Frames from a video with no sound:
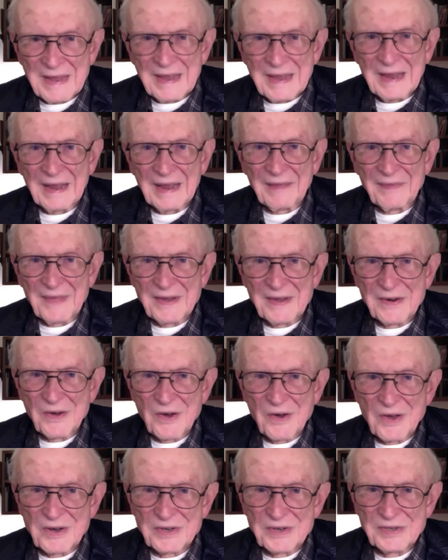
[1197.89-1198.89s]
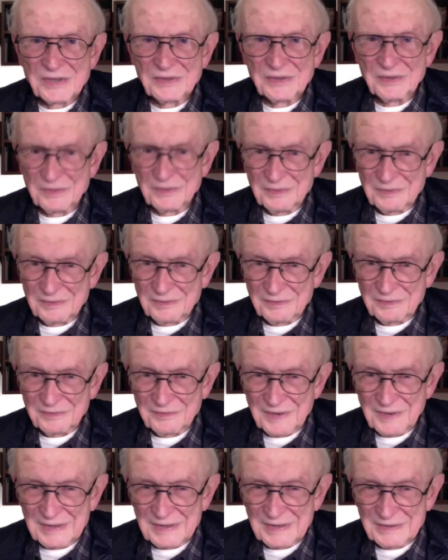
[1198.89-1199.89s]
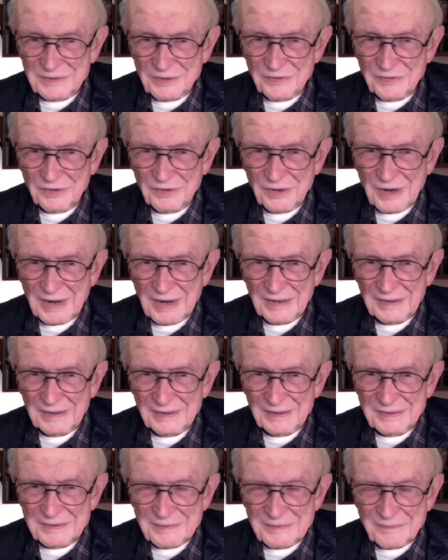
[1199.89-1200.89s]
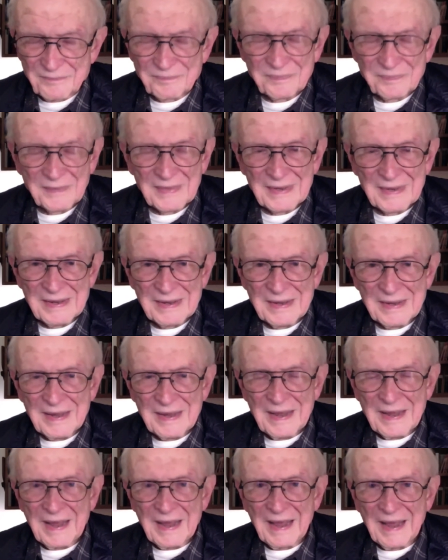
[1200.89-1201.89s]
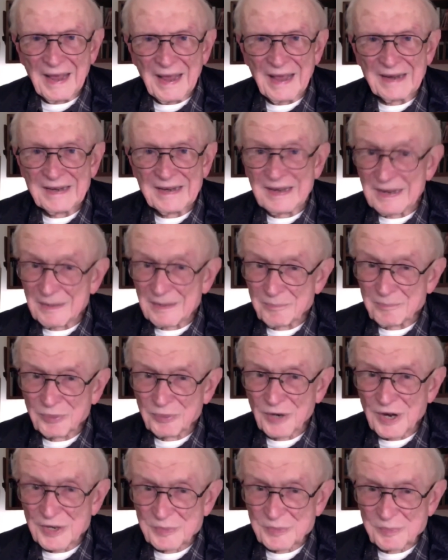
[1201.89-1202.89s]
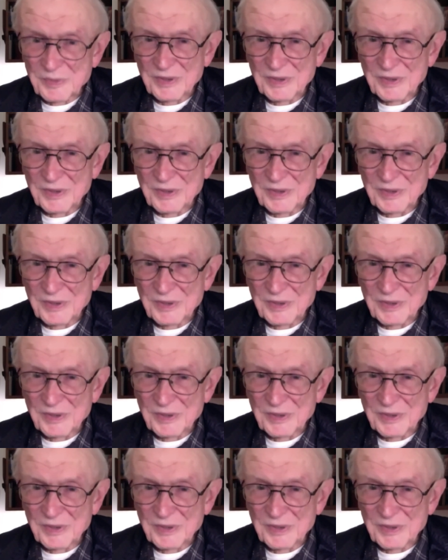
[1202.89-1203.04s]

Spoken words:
and then on to Vancouver Island. And he had prospered